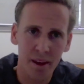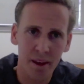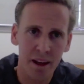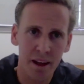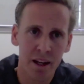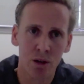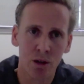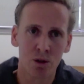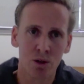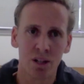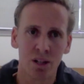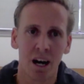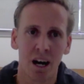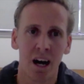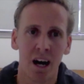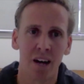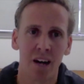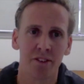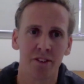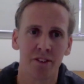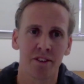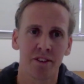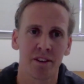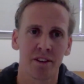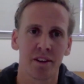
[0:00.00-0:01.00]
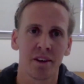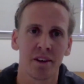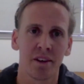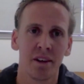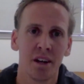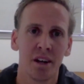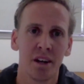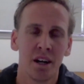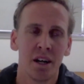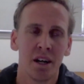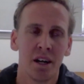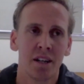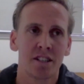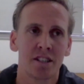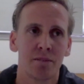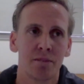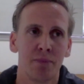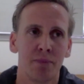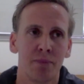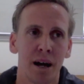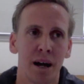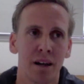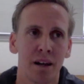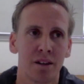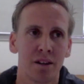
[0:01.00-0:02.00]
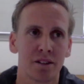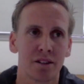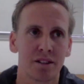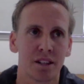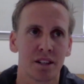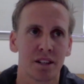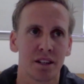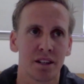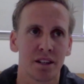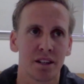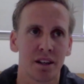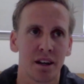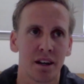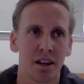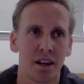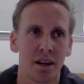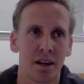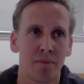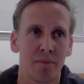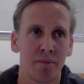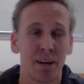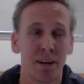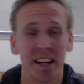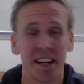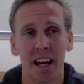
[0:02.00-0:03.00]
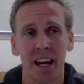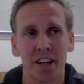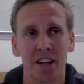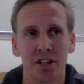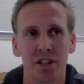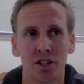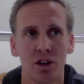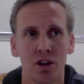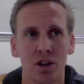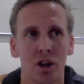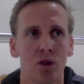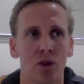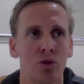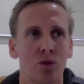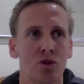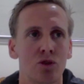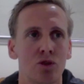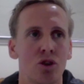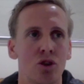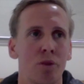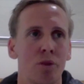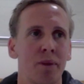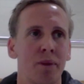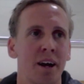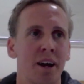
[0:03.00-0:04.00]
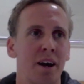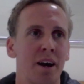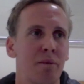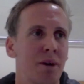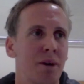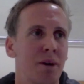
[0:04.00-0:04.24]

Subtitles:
it was hard to balance, but she's got a good job now,